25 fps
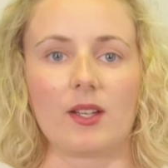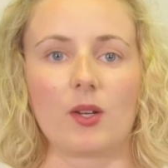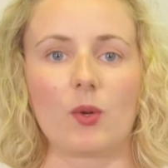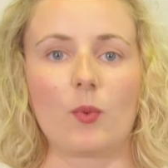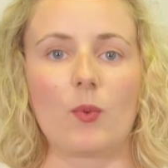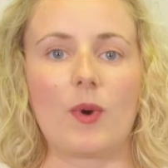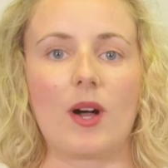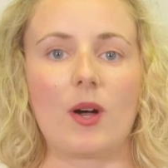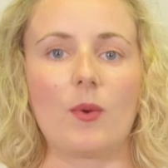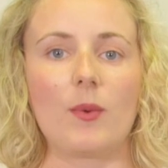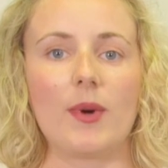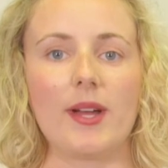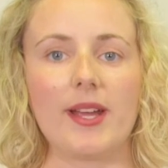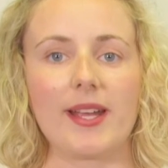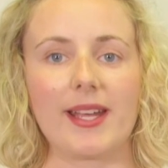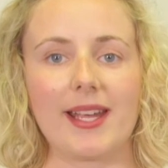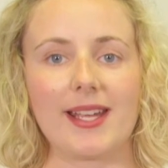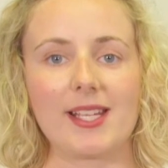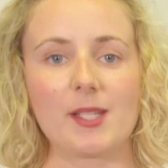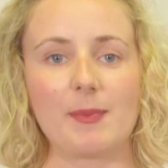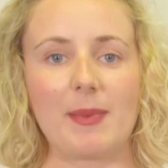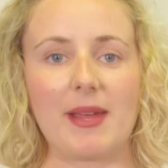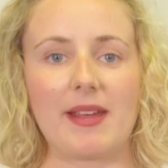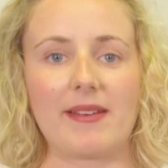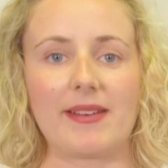While work
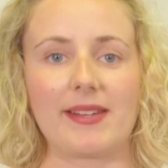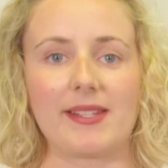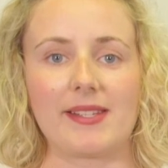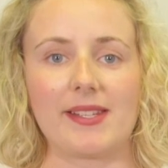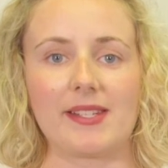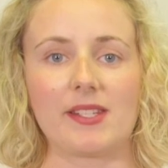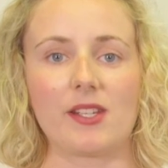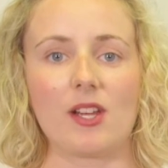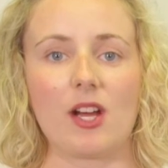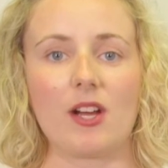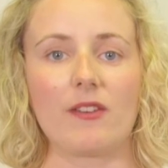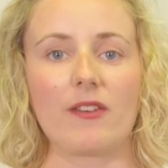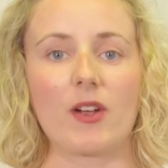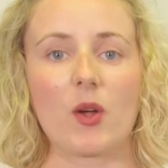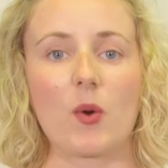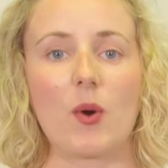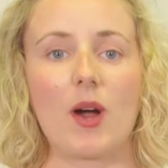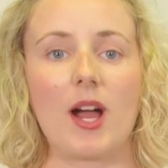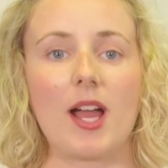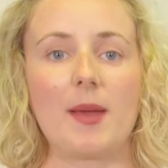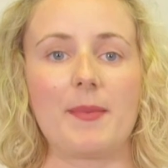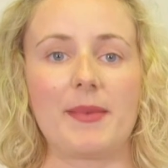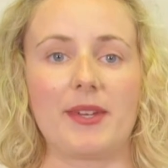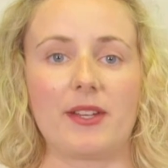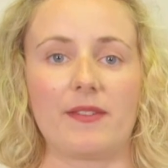experience is not a
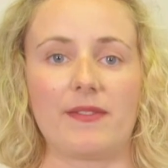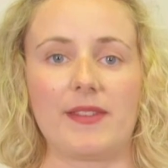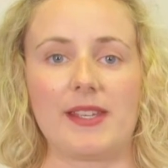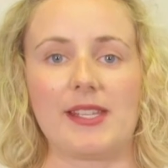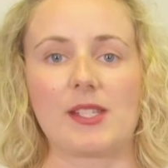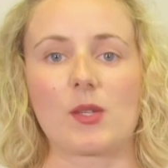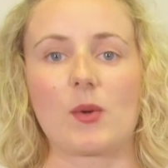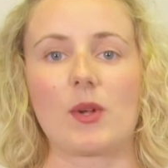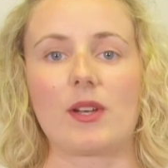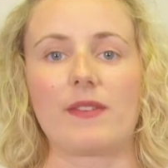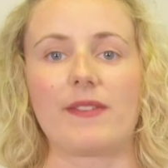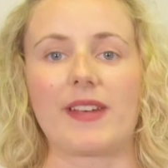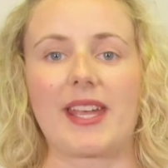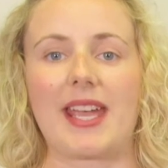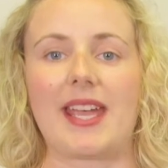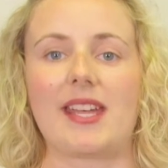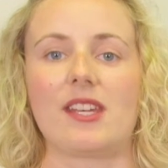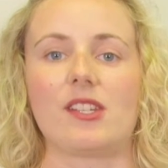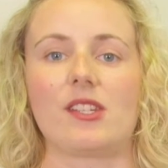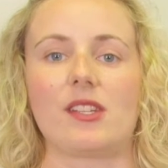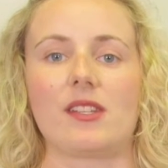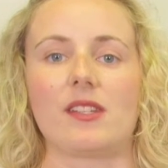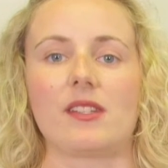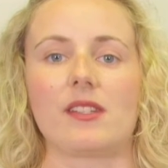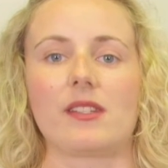requirement of these
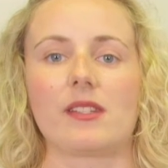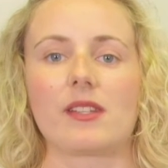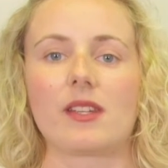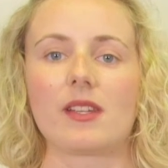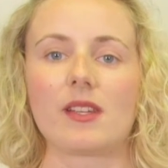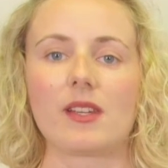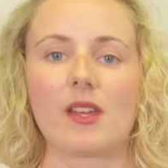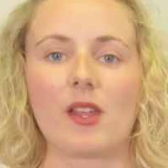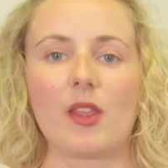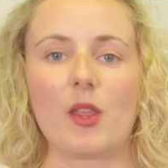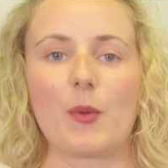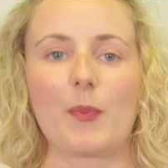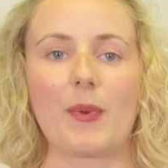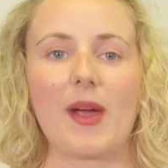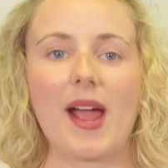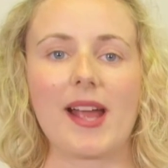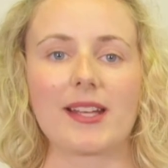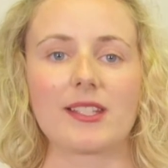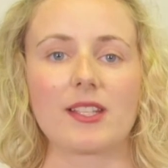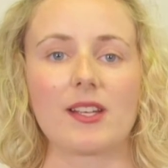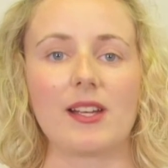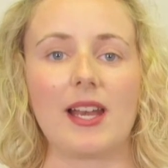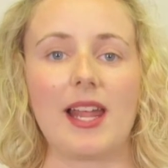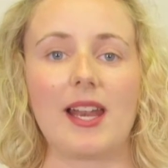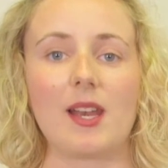qualifications, the
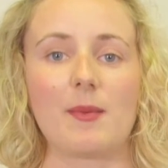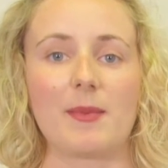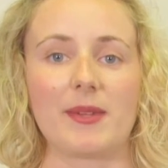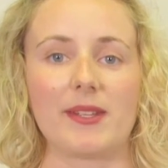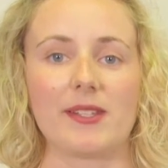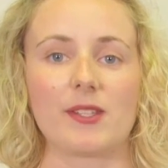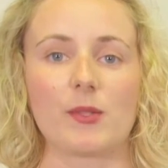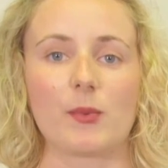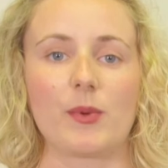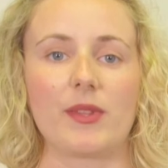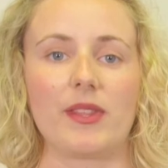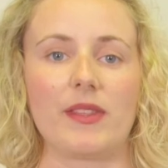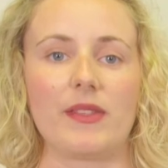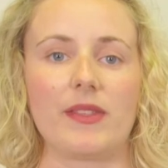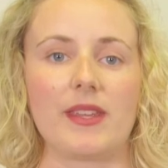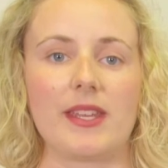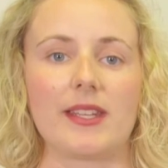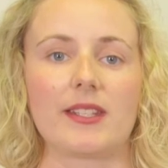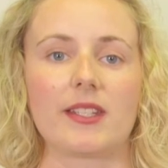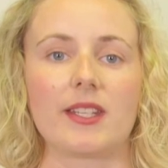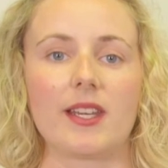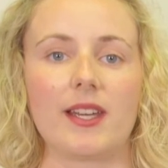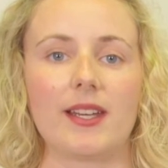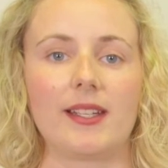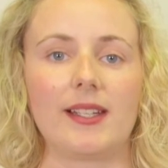practical elements within the
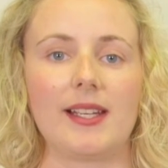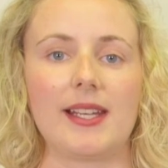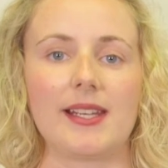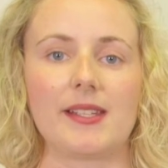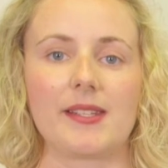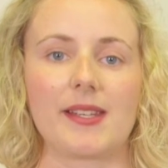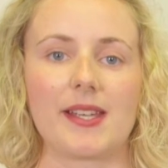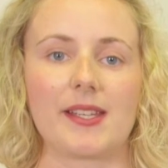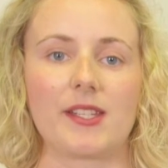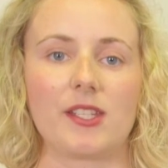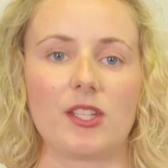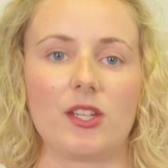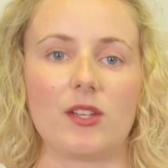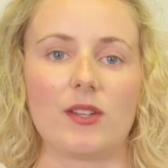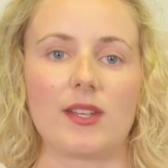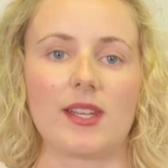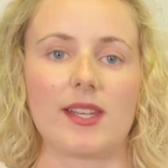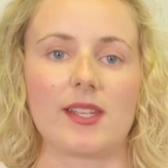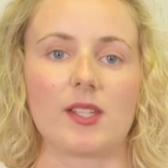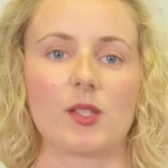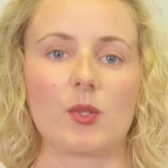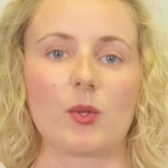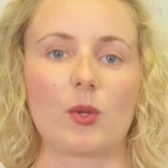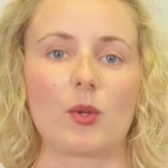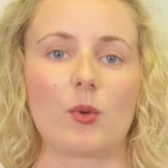internally assessed
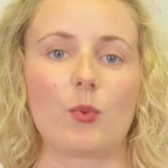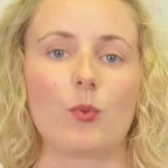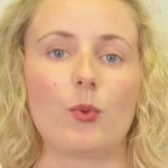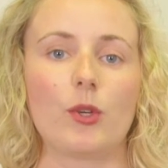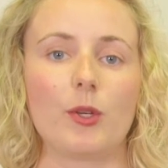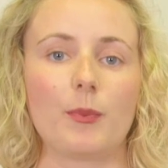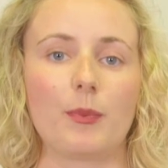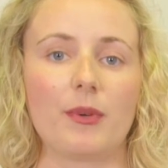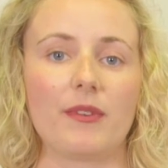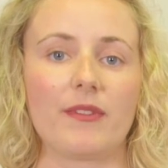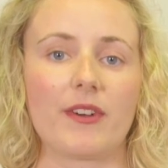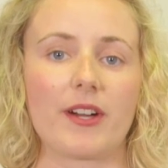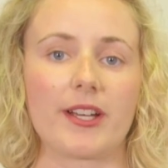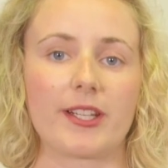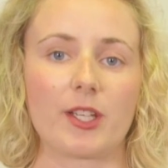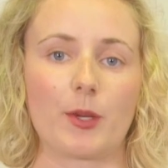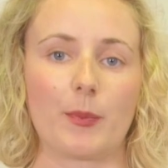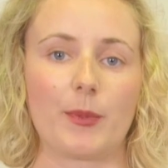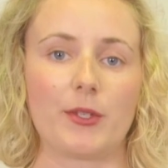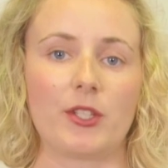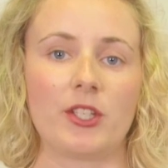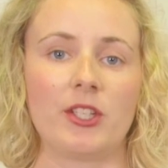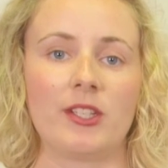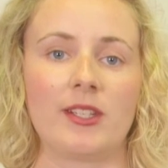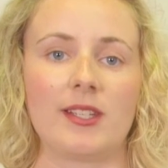units would provide
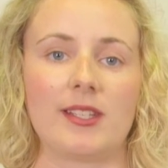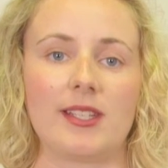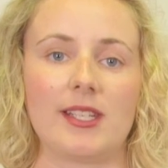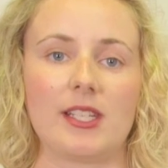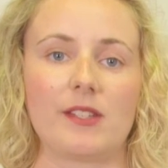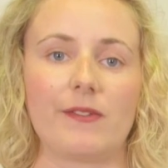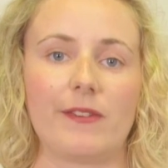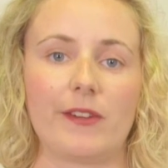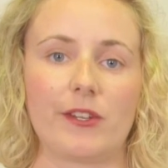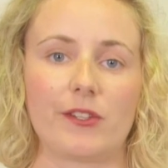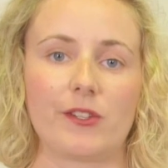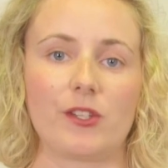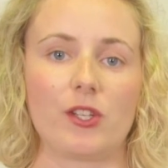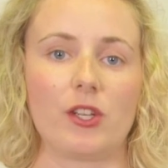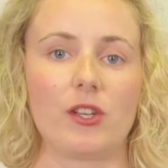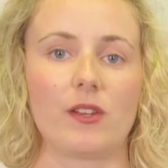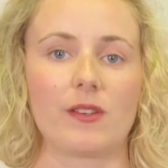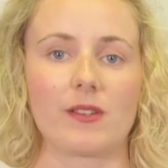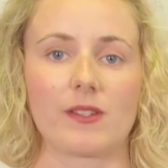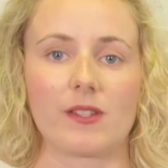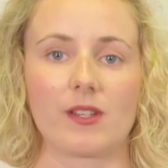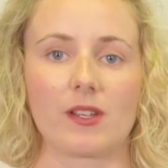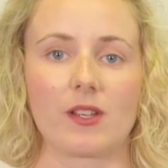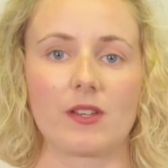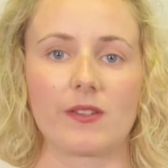opportunities for your
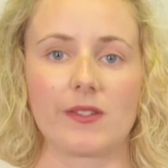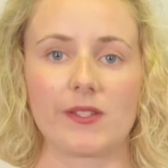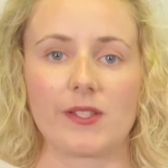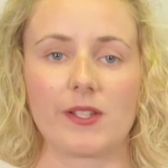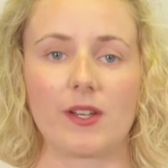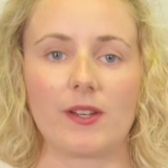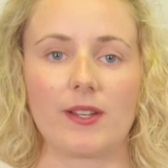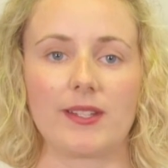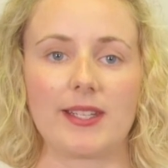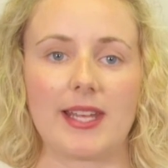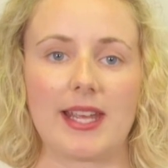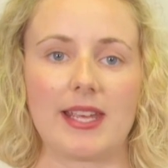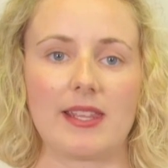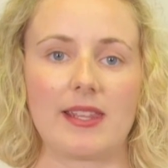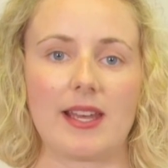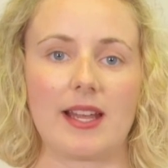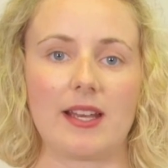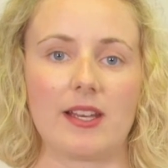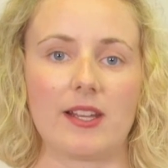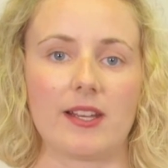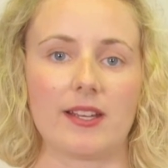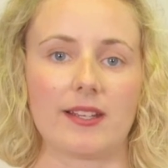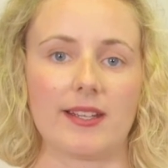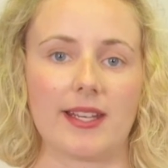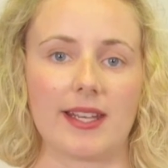students to consolidate their
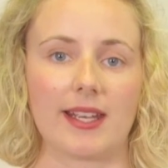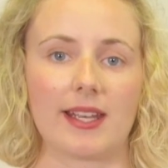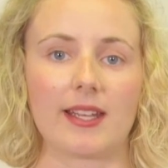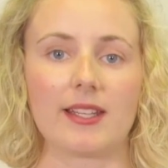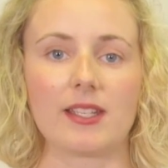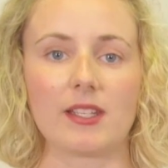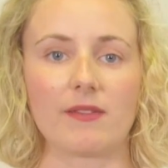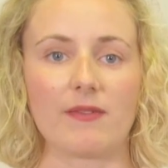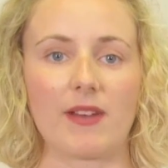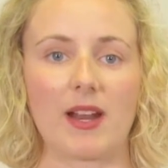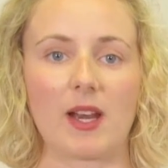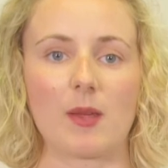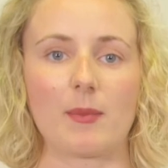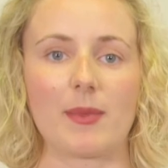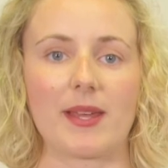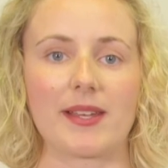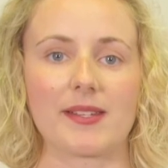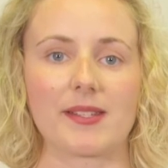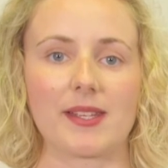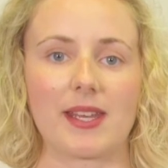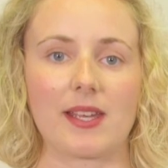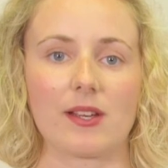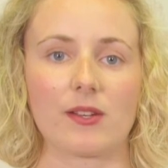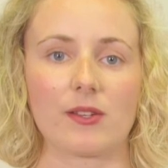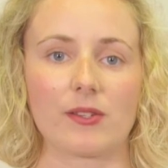learning and develop their
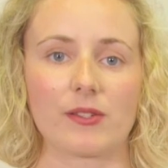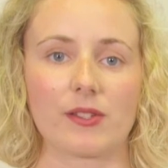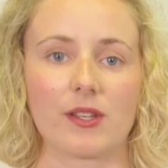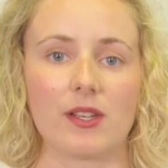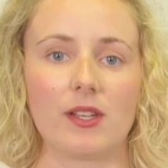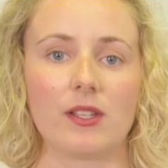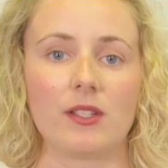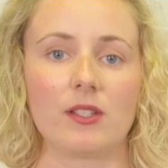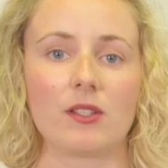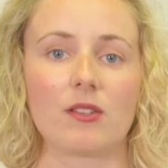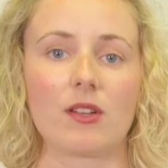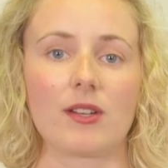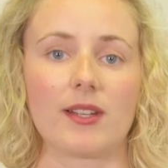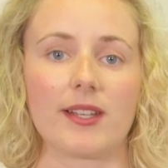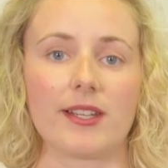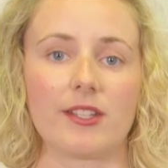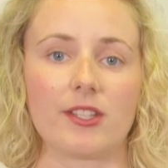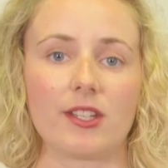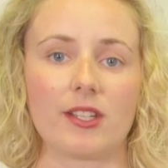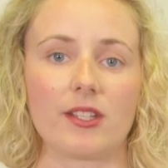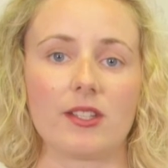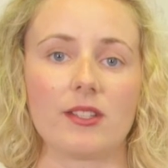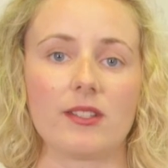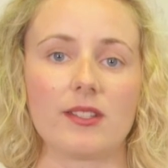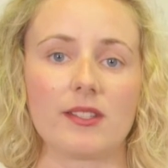skills, knowledge
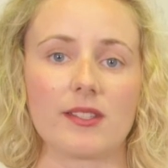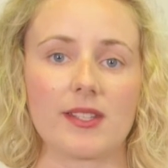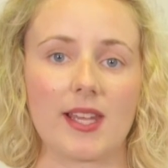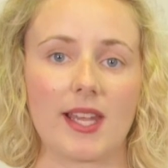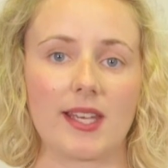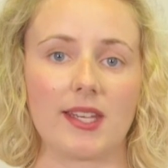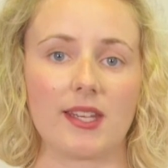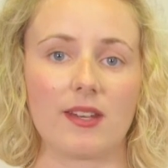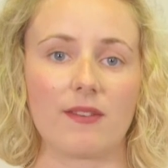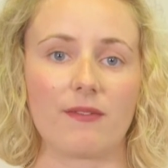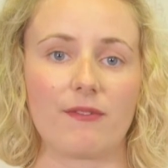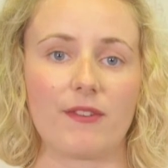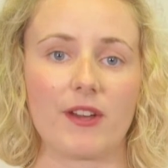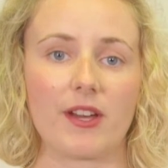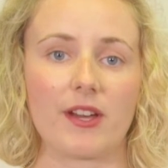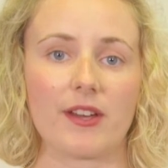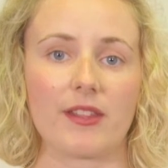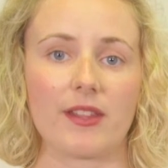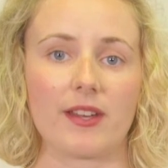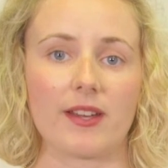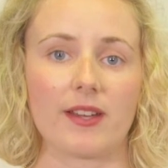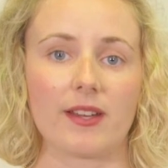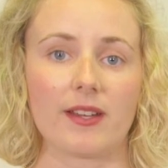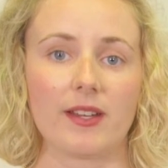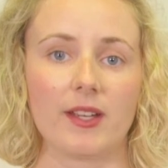and understanding
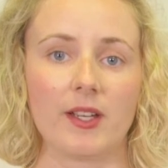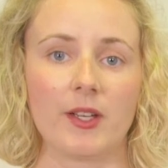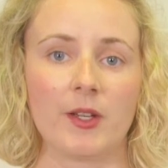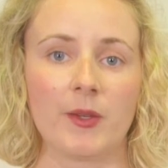further